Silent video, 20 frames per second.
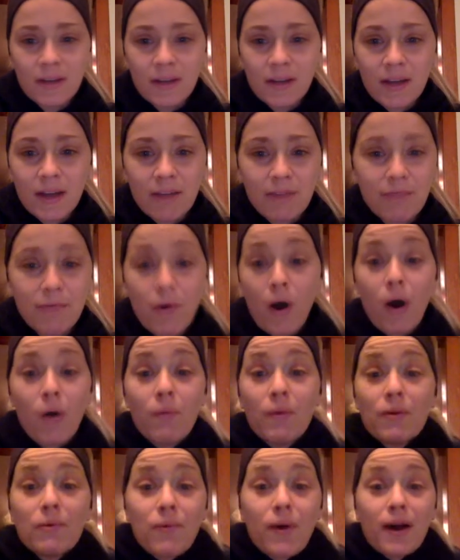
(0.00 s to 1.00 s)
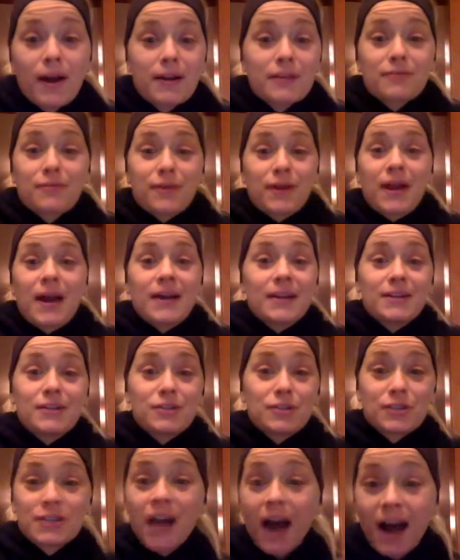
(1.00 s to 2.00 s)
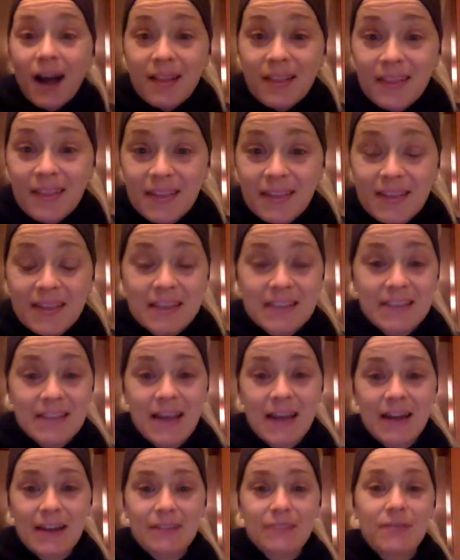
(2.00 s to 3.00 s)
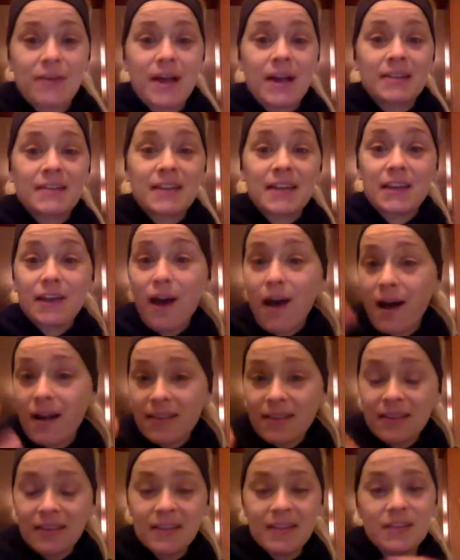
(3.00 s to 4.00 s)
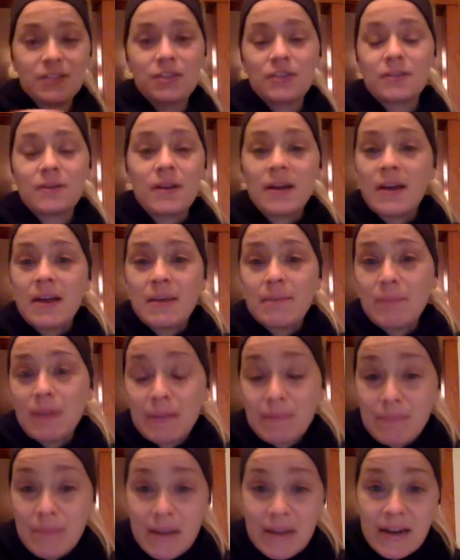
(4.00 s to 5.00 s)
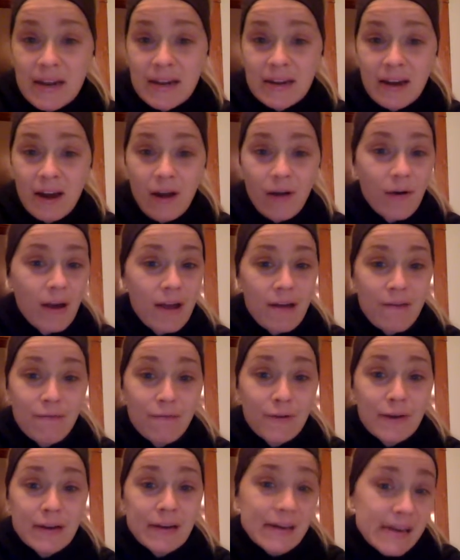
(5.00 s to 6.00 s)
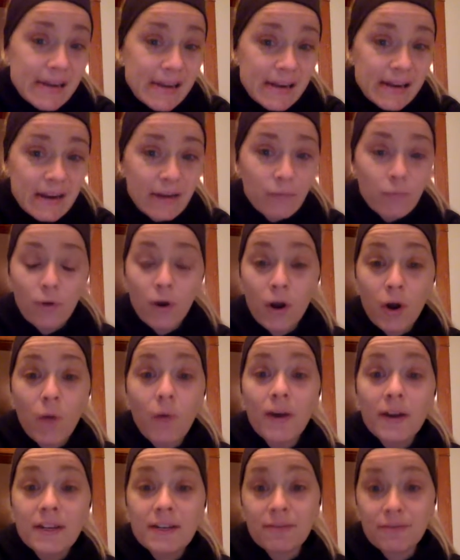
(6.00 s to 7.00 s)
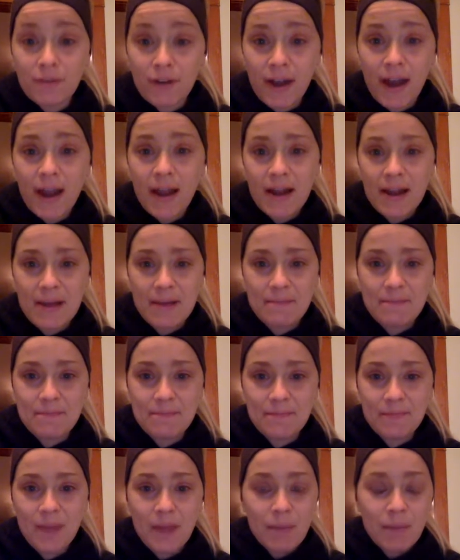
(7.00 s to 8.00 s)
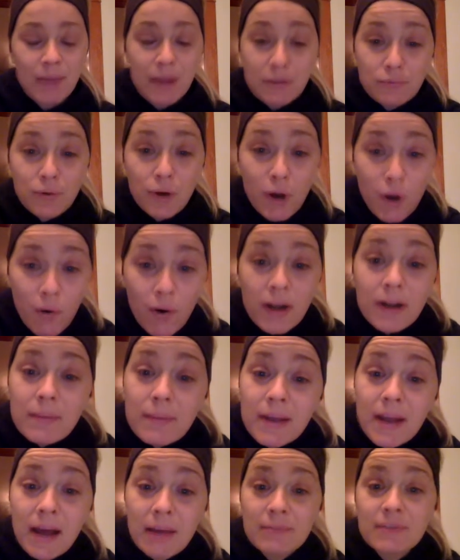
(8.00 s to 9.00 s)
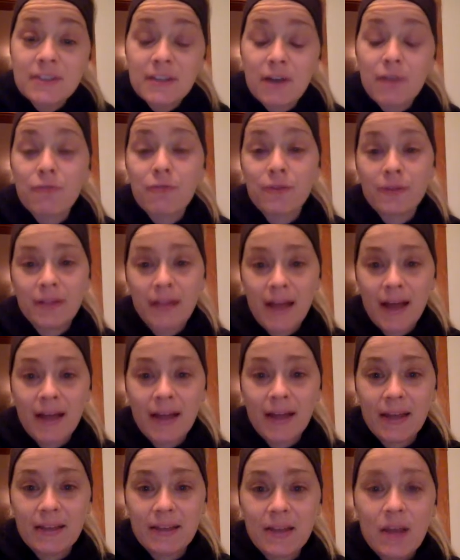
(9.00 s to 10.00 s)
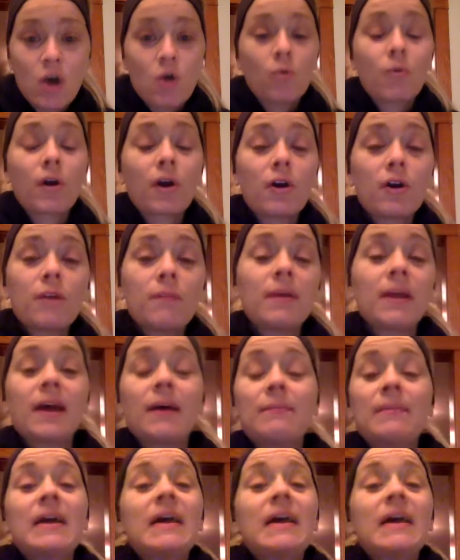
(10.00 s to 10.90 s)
if all we want is for God to just constantly satisfy us and constantly just be meeting our every need, we're going to forget Him, because we're going to become self-reliant. We're going to become